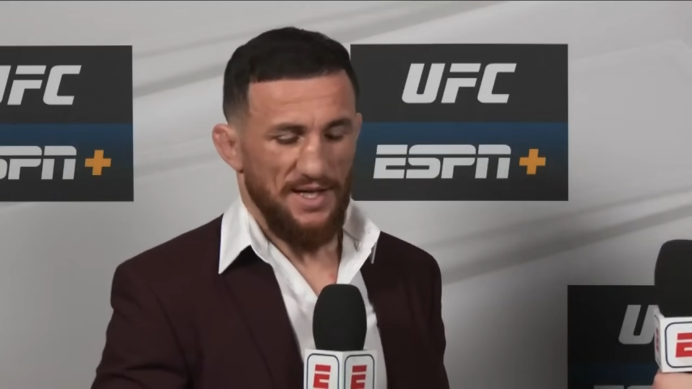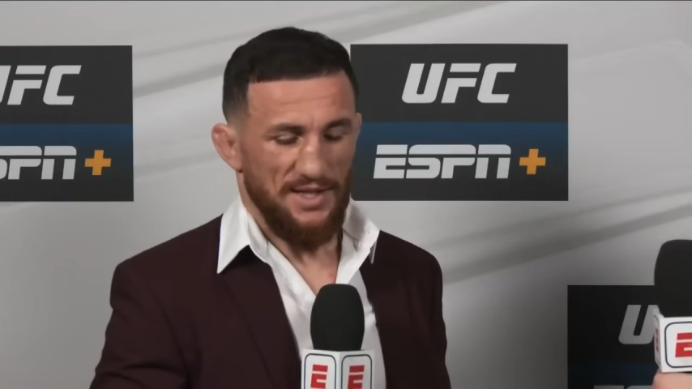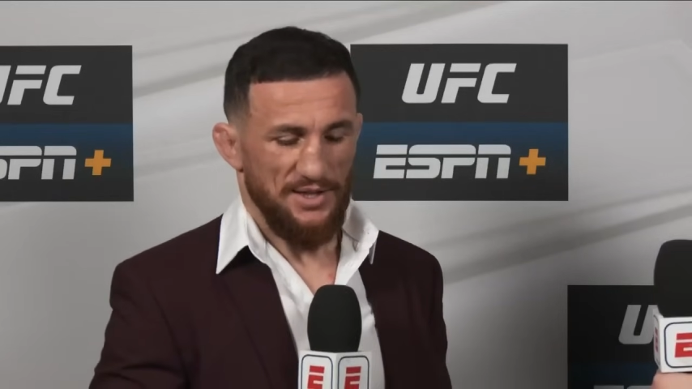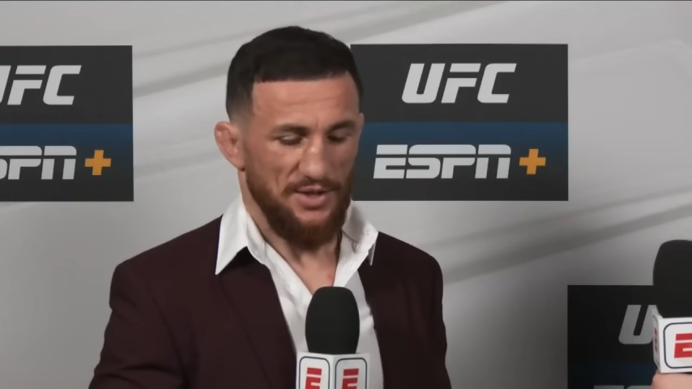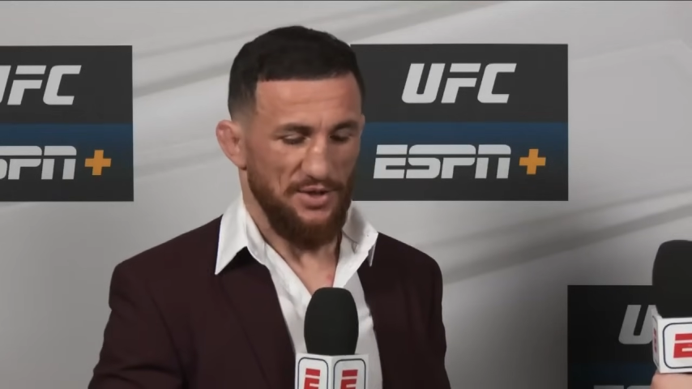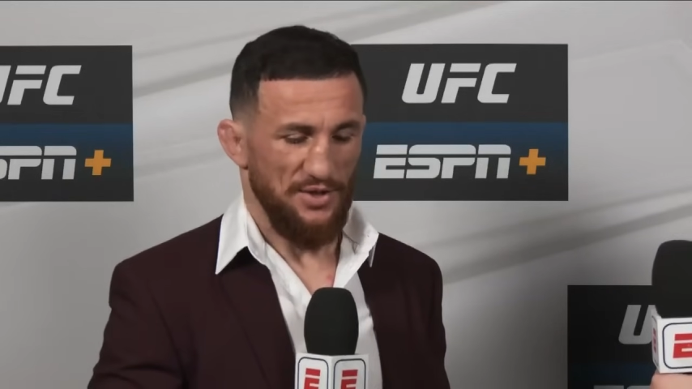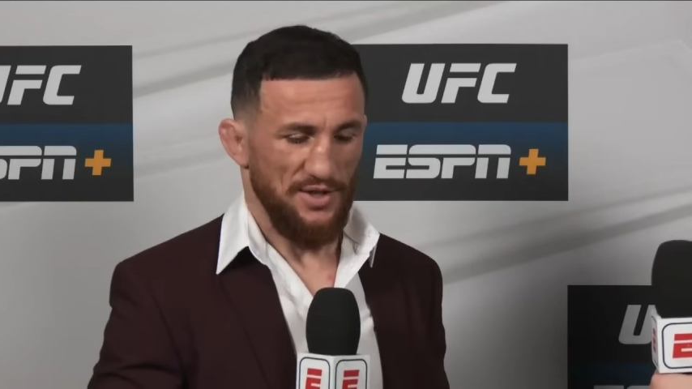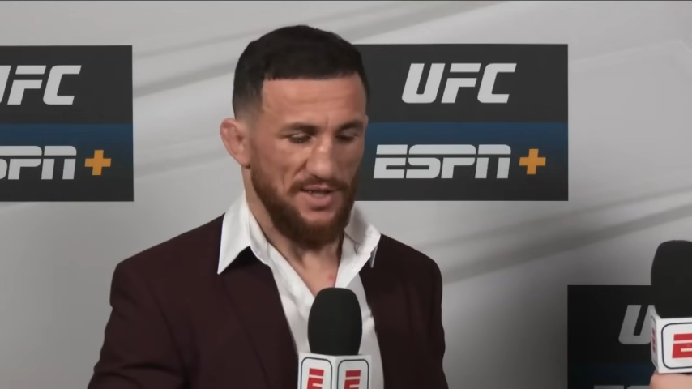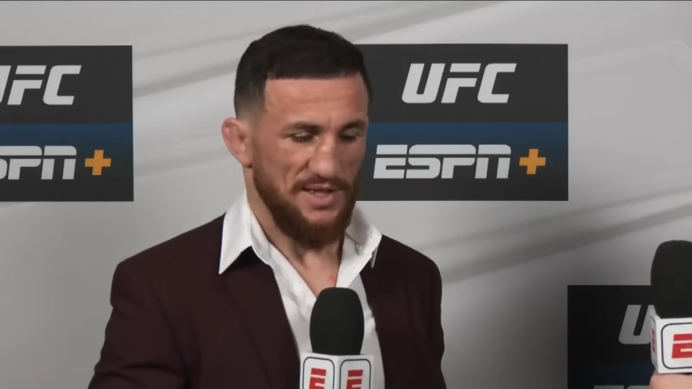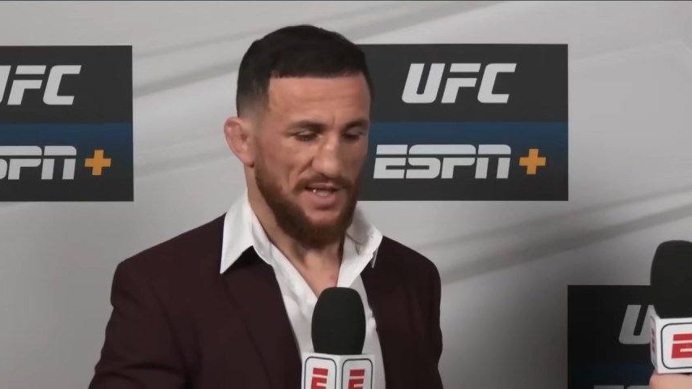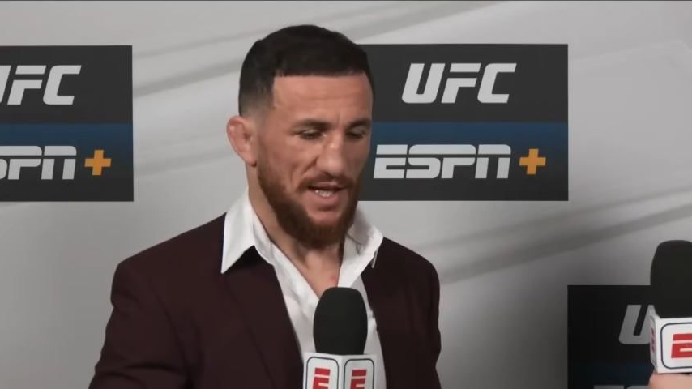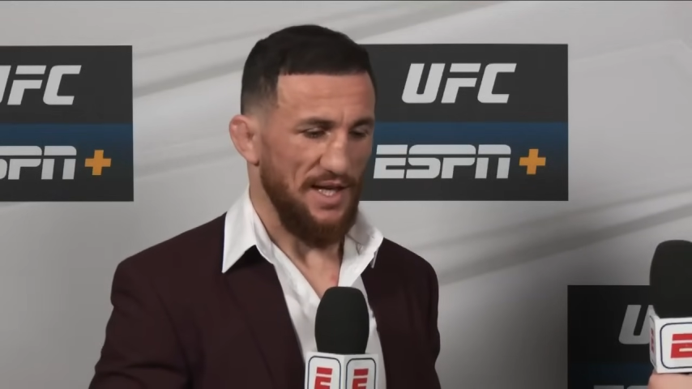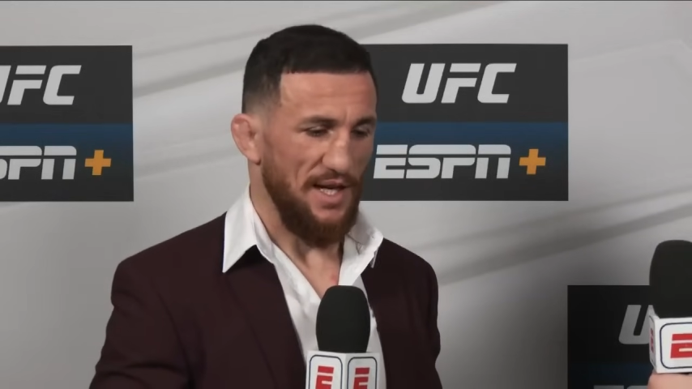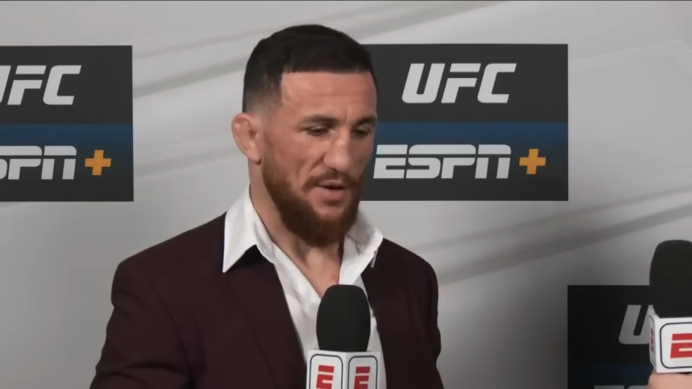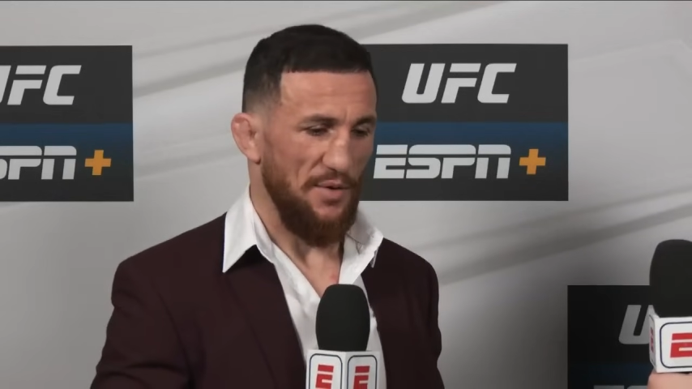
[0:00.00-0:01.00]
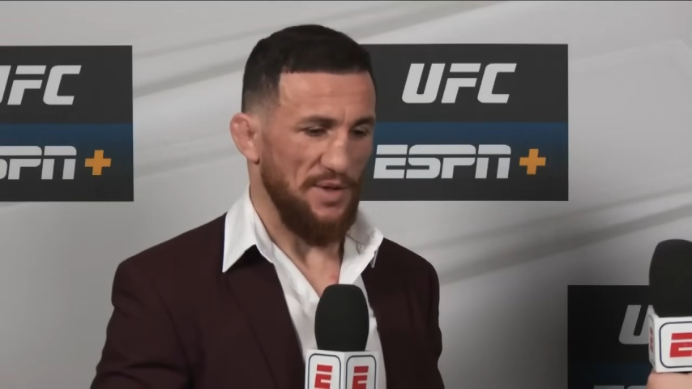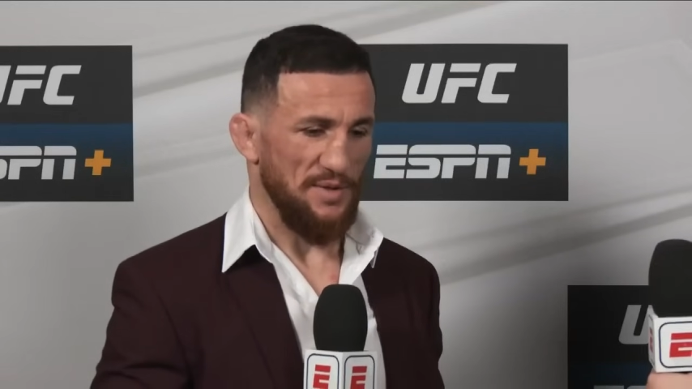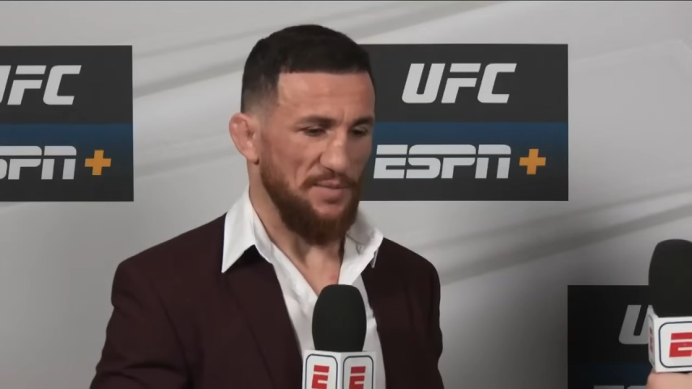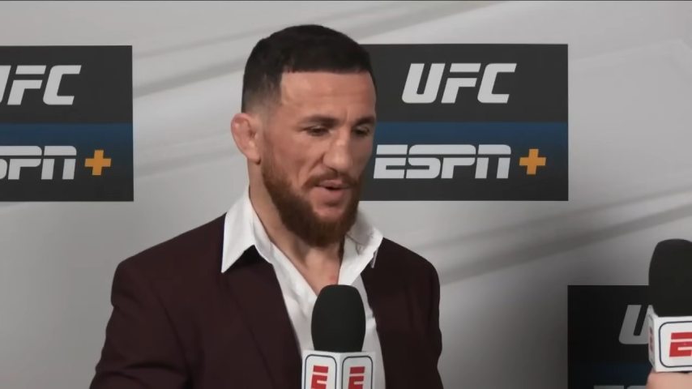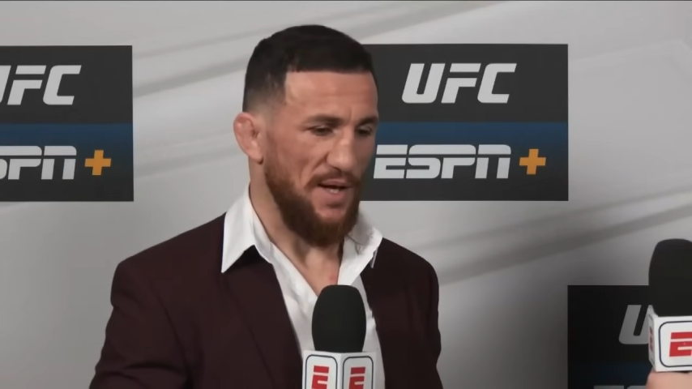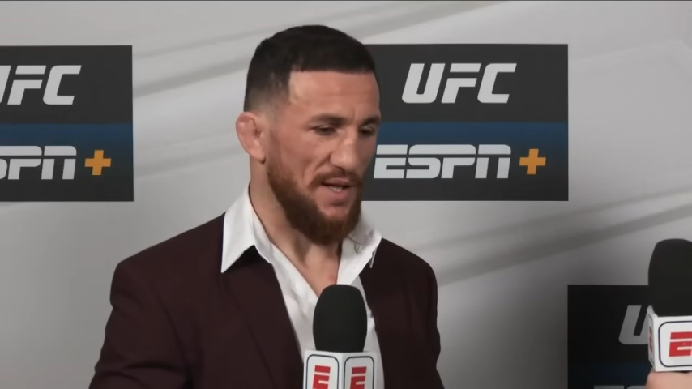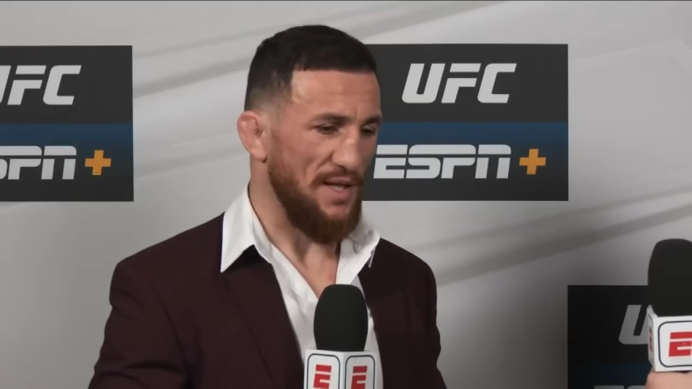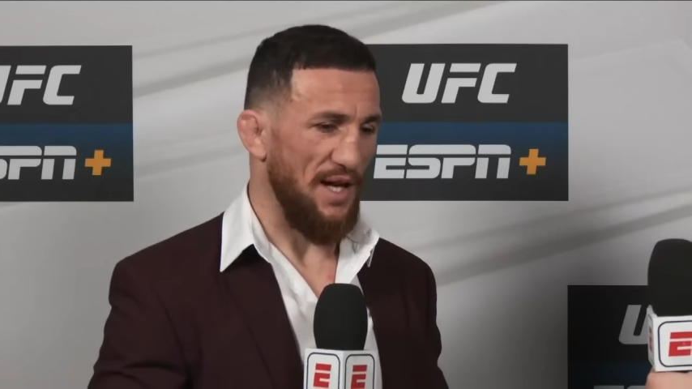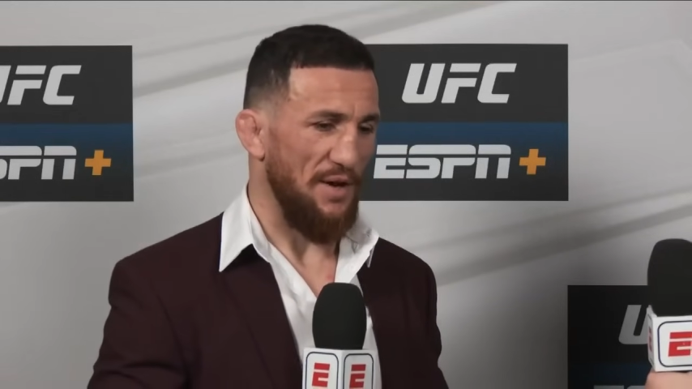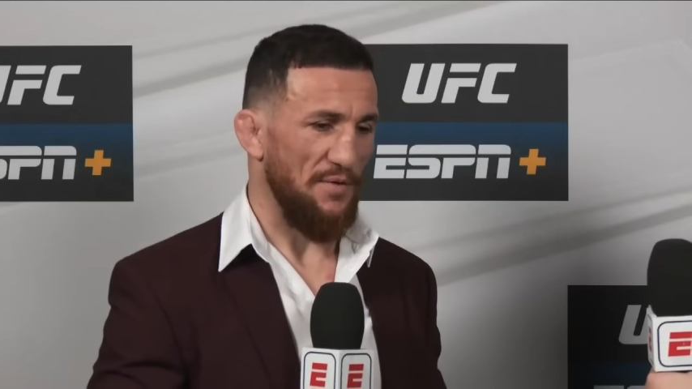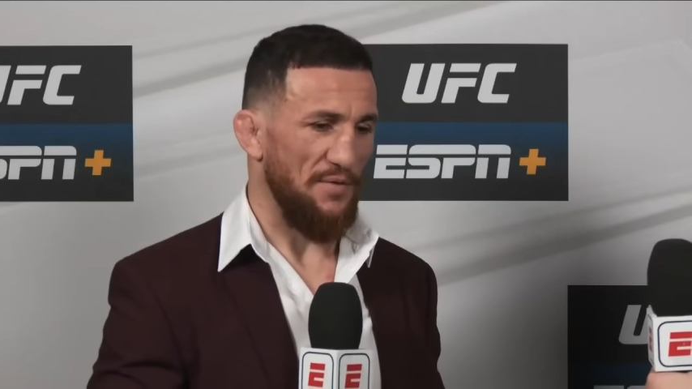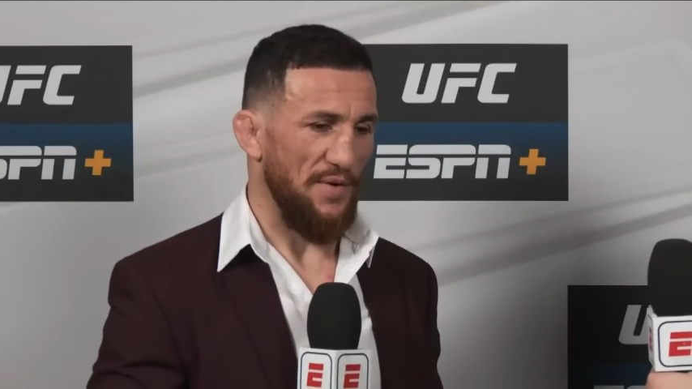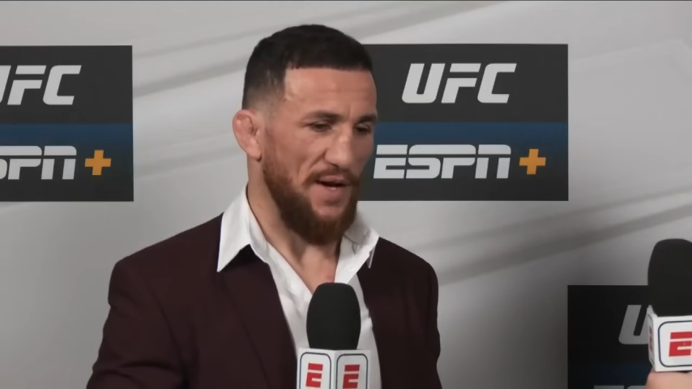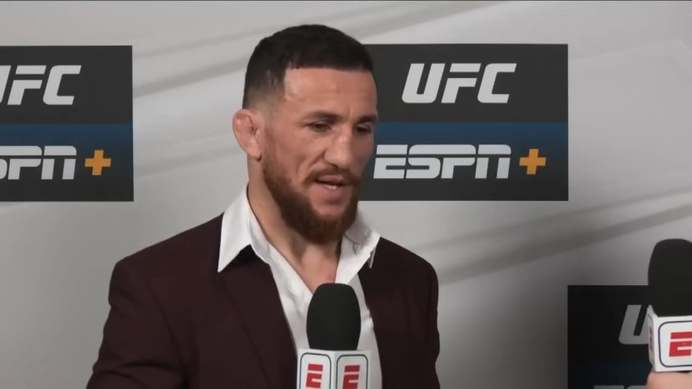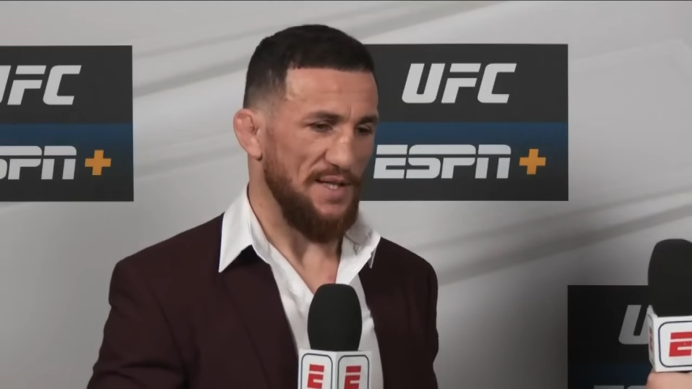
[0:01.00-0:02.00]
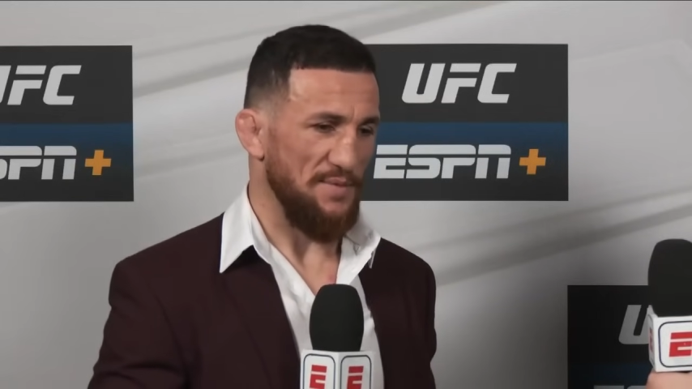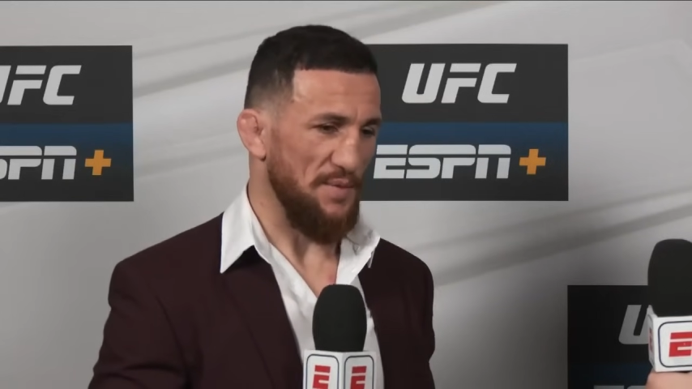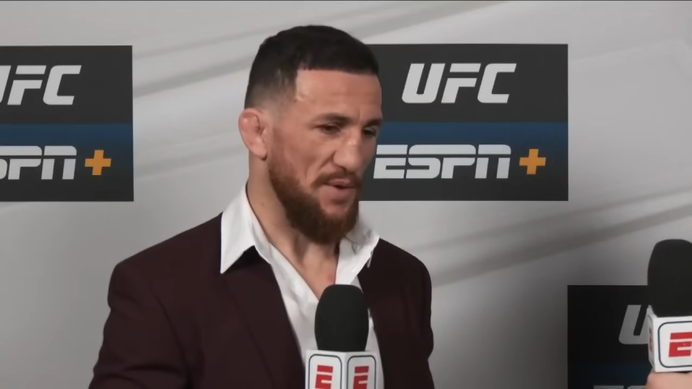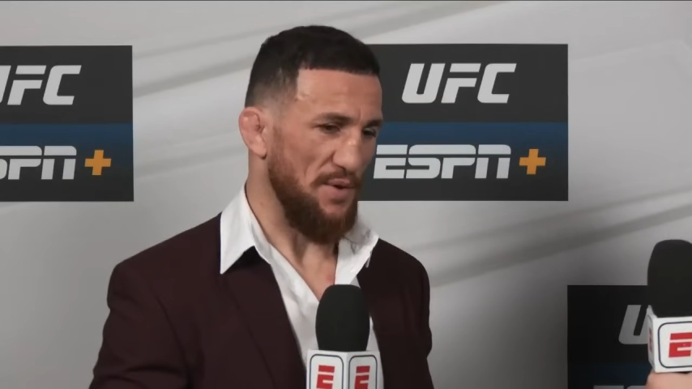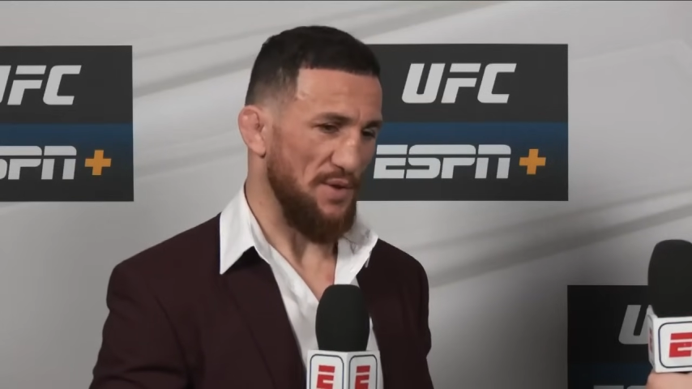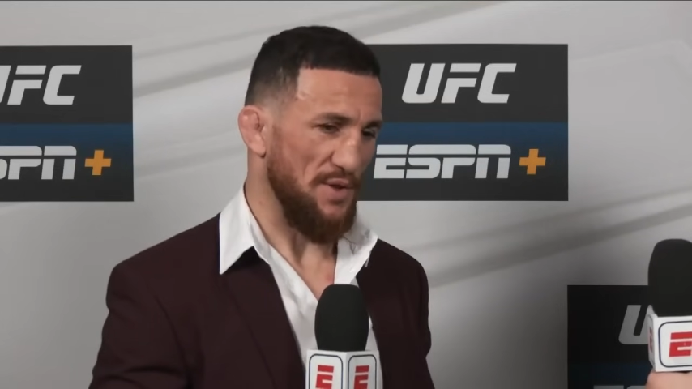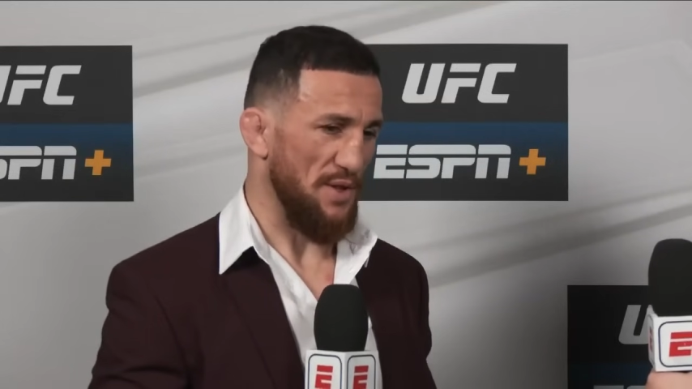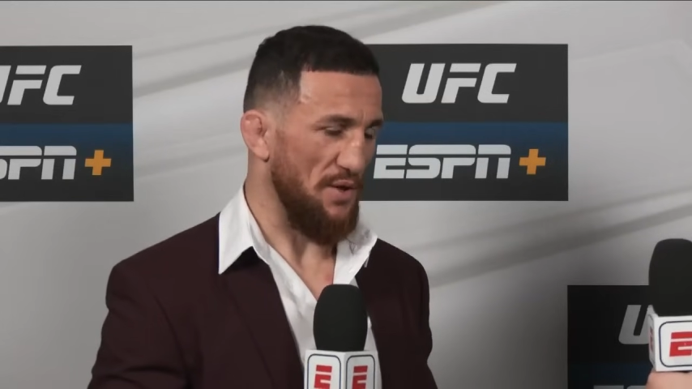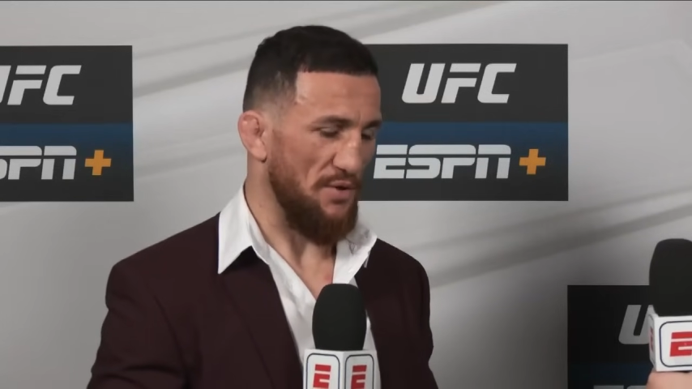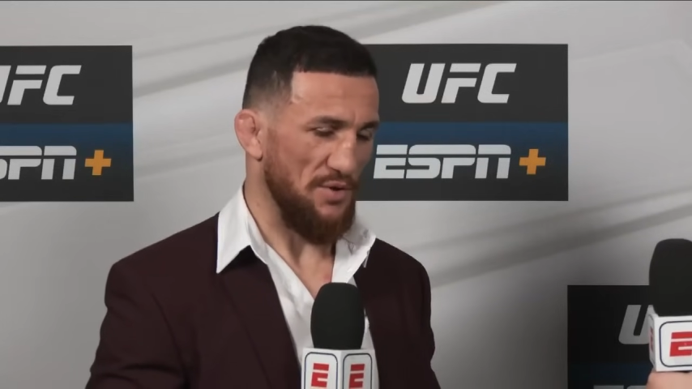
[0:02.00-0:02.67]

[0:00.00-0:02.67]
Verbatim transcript: So and the second was breakdown fights because